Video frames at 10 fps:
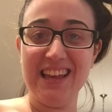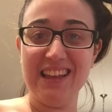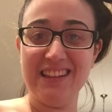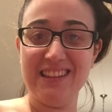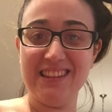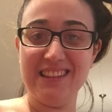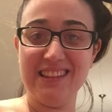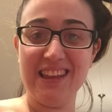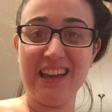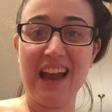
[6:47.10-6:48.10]

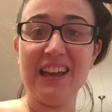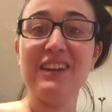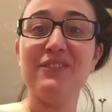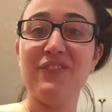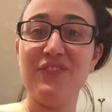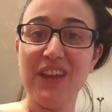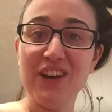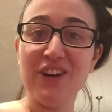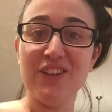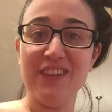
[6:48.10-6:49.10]
Like I can
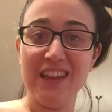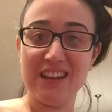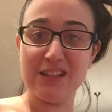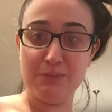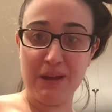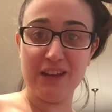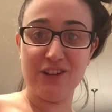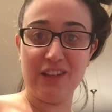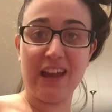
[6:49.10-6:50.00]
feel the expander,